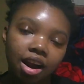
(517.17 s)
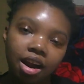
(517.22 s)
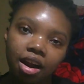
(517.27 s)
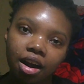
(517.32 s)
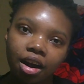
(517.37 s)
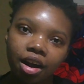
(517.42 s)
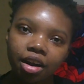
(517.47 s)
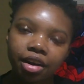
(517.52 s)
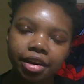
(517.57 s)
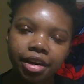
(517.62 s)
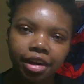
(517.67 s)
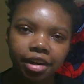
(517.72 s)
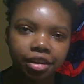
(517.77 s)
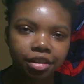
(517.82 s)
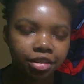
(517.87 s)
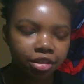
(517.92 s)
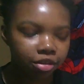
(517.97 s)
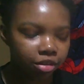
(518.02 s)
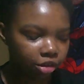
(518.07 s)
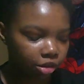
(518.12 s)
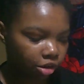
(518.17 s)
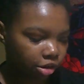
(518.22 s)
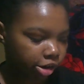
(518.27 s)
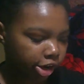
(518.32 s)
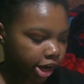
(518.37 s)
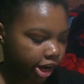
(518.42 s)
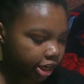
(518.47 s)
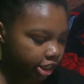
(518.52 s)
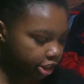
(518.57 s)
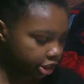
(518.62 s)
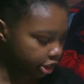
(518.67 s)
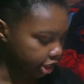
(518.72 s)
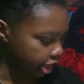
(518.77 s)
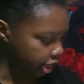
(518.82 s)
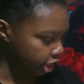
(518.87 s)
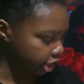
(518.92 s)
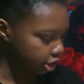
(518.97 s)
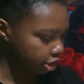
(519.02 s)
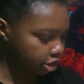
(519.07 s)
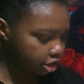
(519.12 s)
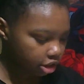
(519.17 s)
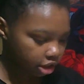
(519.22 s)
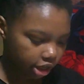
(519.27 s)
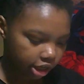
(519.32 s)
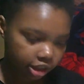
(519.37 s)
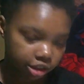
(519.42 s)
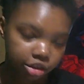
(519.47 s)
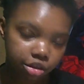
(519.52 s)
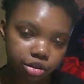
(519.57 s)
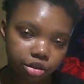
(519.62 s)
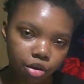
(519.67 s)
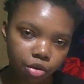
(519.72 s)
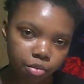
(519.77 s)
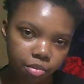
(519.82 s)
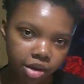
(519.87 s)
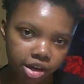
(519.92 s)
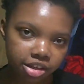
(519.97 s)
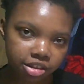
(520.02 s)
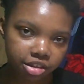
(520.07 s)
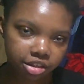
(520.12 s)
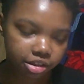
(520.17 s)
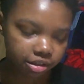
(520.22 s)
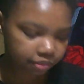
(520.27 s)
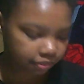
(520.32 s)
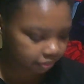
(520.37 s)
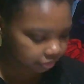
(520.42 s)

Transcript: Her character Laura has changed like so much.